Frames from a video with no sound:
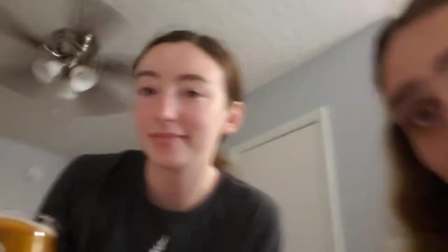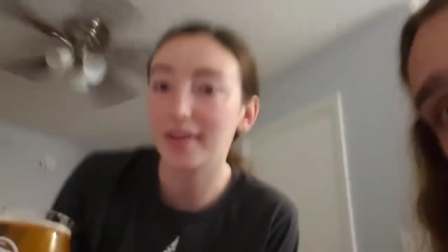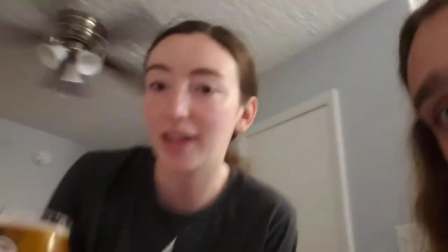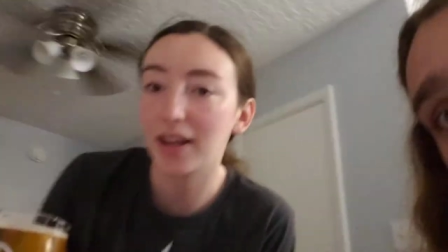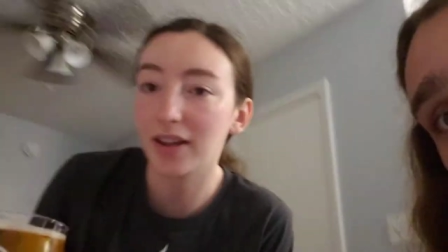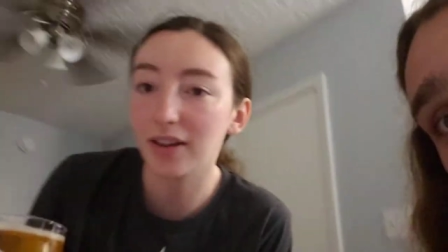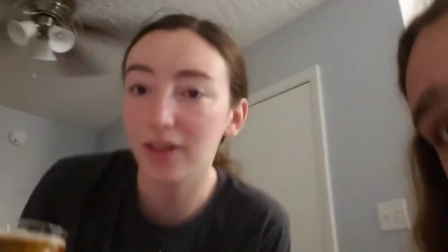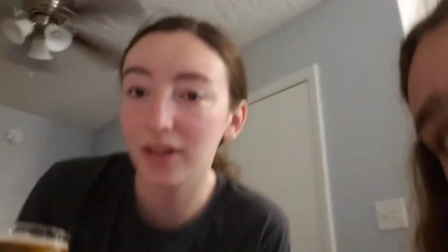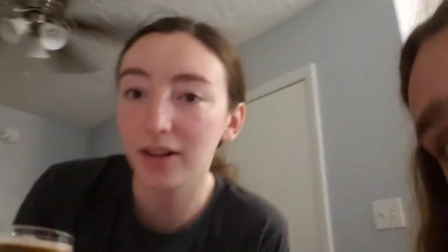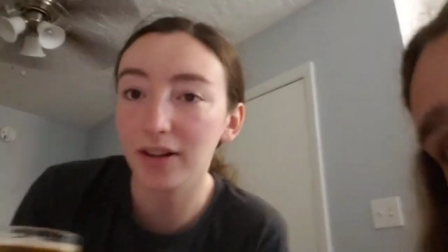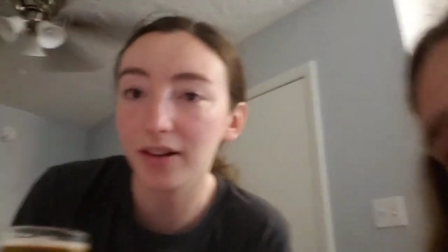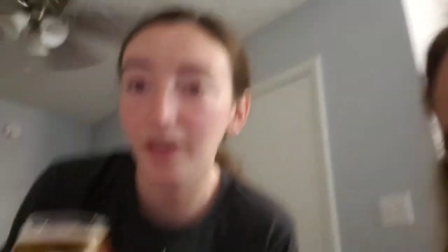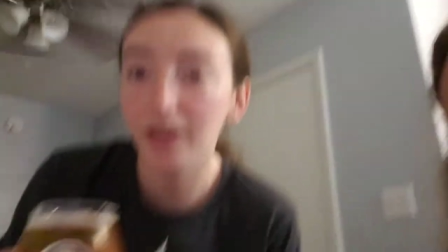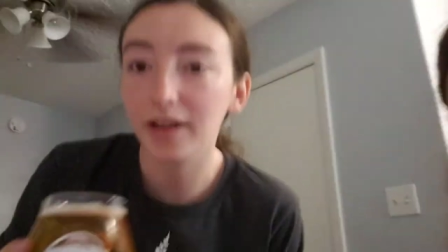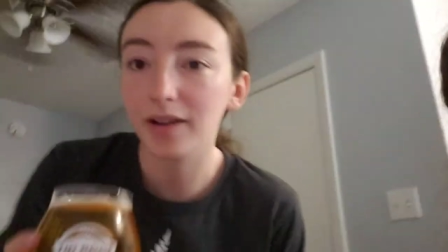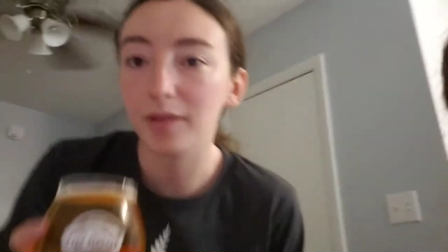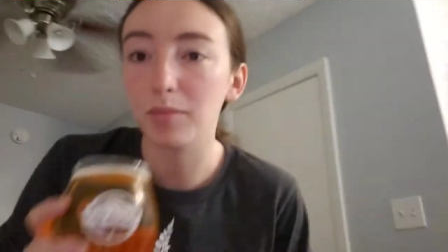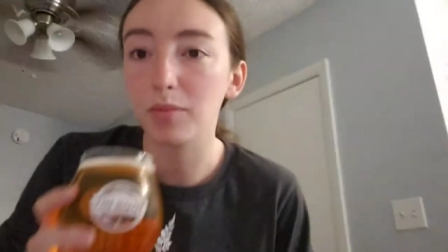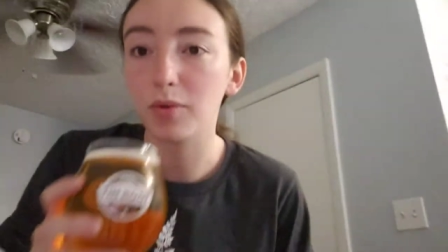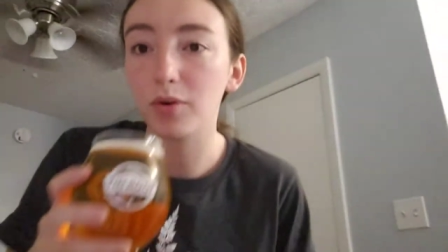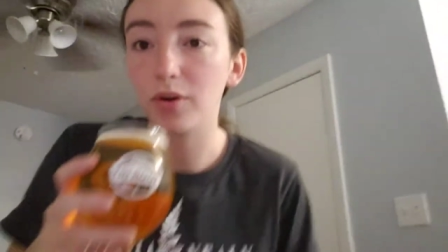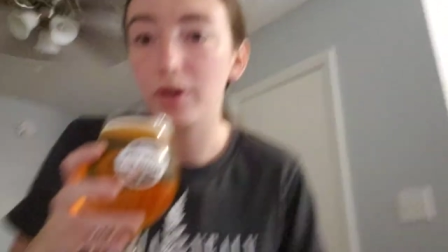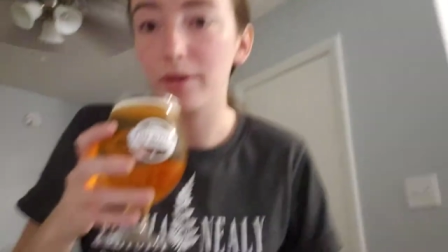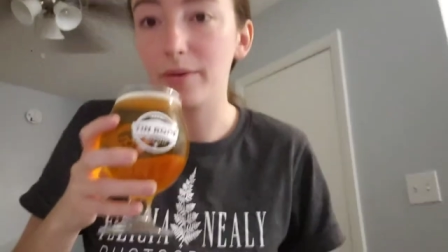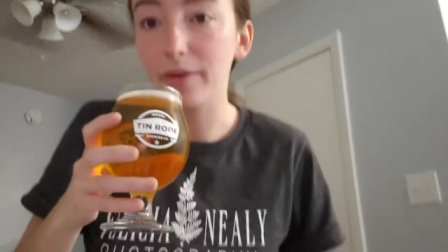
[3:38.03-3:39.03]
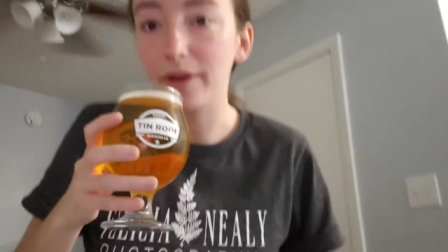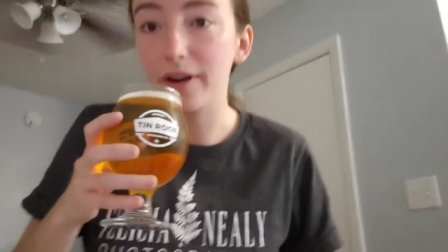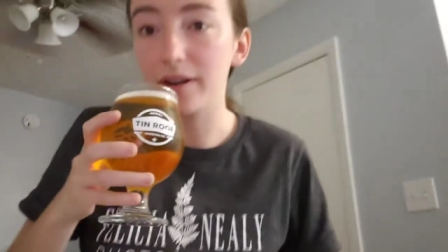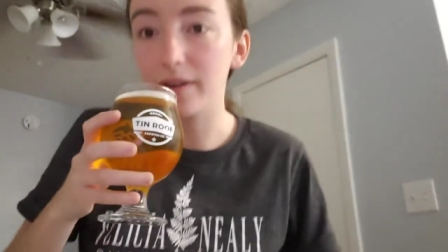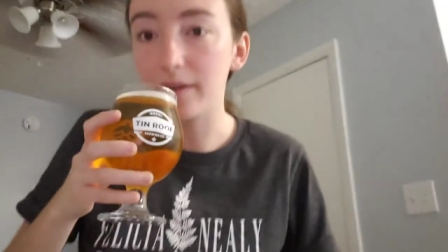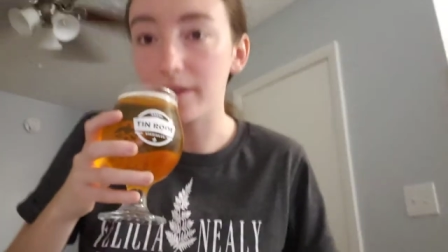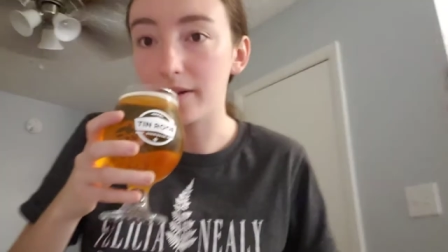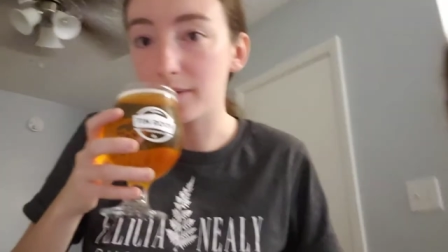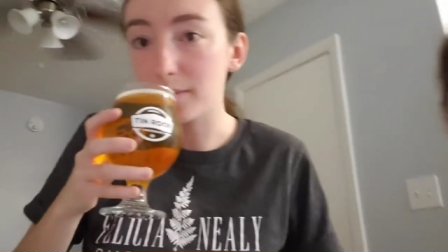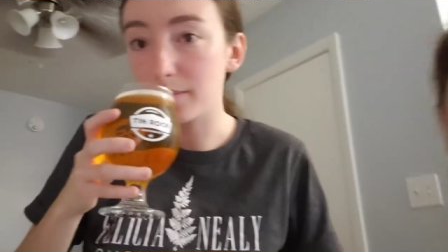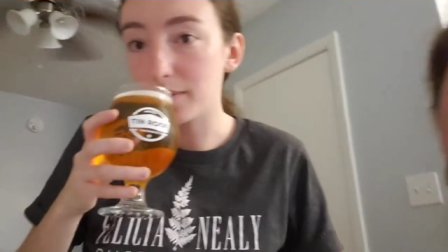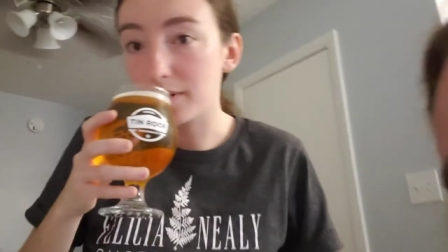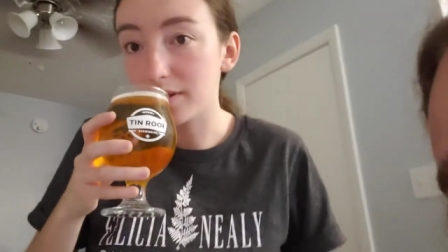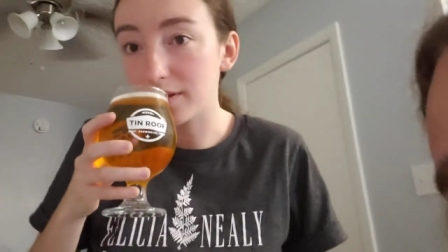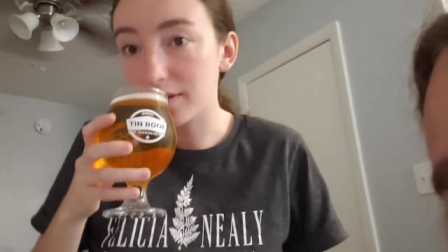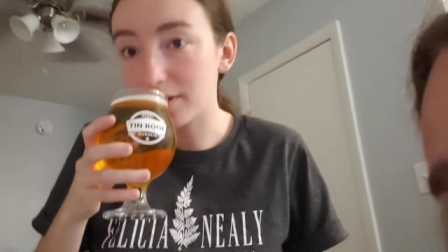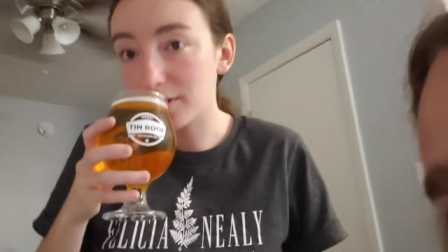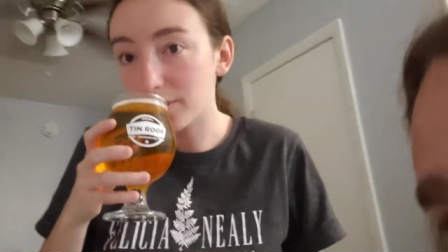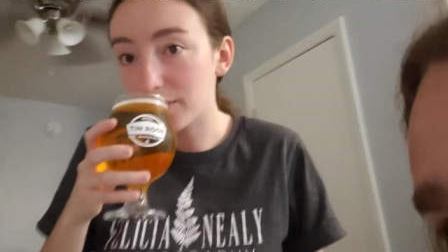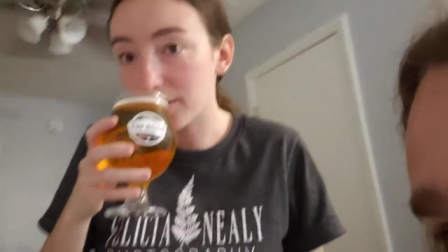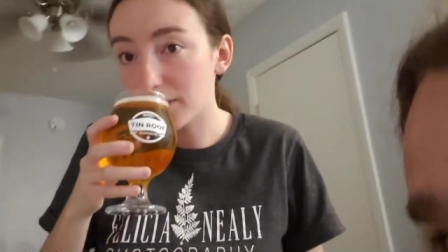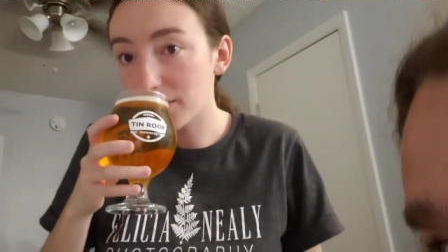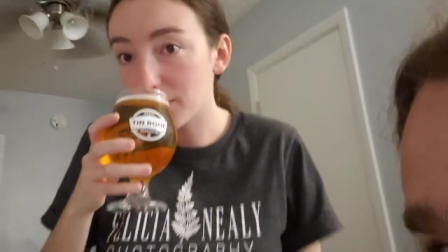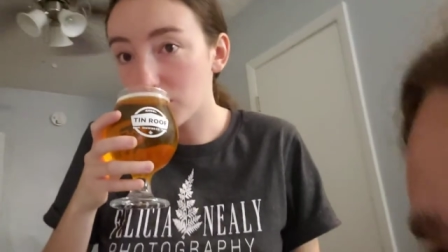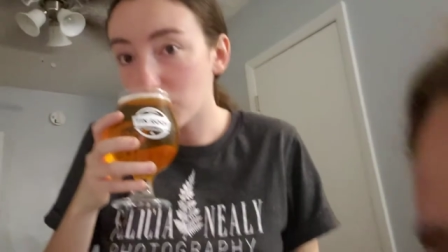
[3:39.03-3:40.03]
They look like a boy right now, but it's
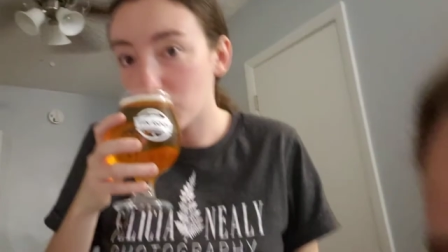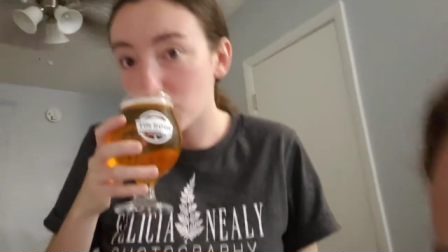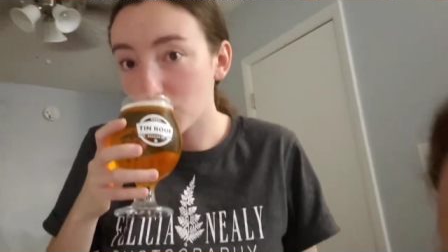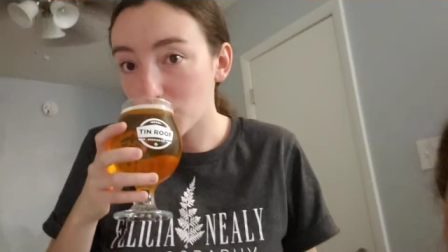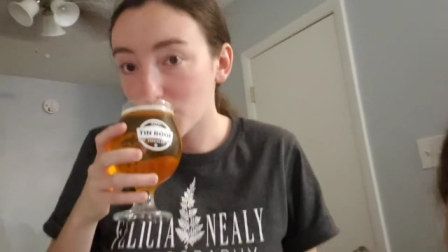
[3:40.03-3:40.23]
okay.